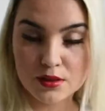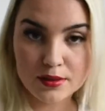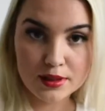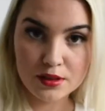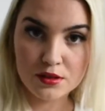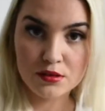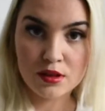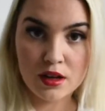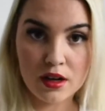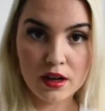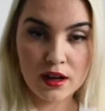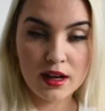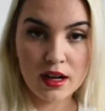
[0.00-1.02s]
When you
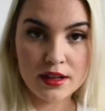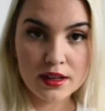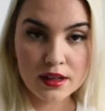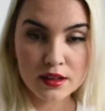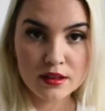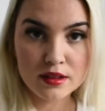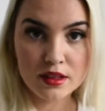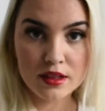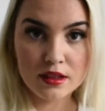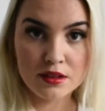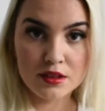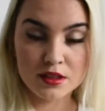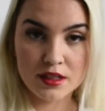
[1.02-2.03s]
are cutting
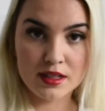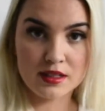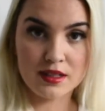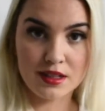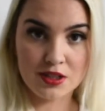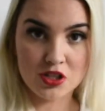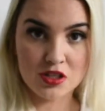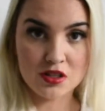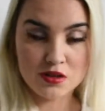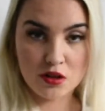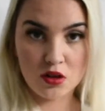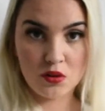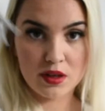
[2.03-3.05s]
your
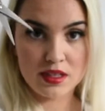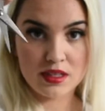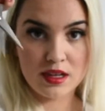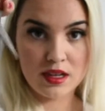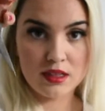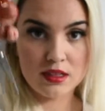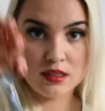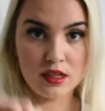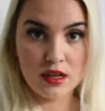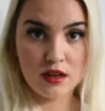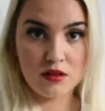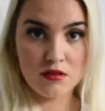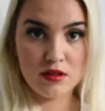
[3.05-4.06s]
extensions, always cut
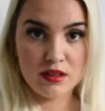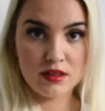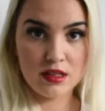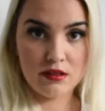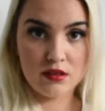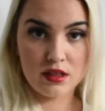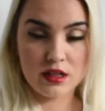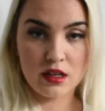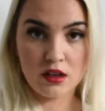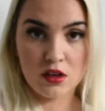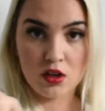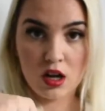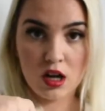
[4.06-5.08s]
down, never cut
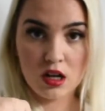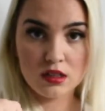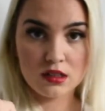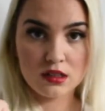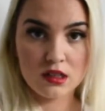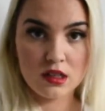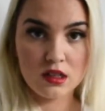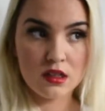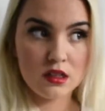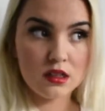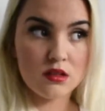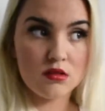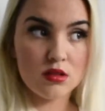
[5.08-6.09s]
across.
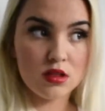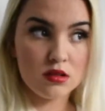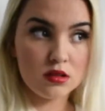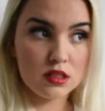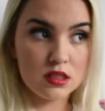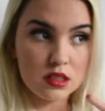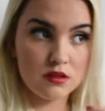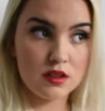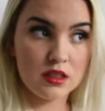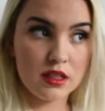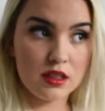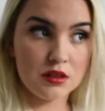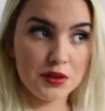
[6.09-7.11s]
It will always give it
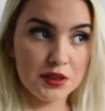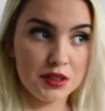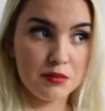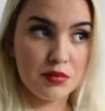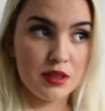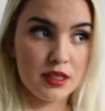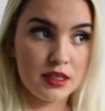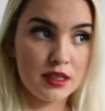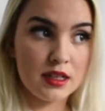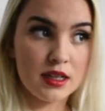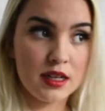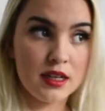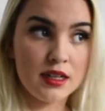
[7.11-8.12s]
like a really blunt
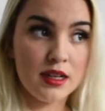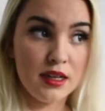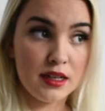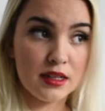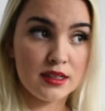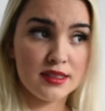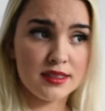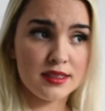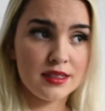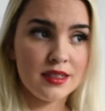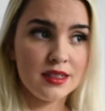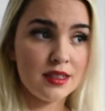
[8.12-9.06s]
cut, and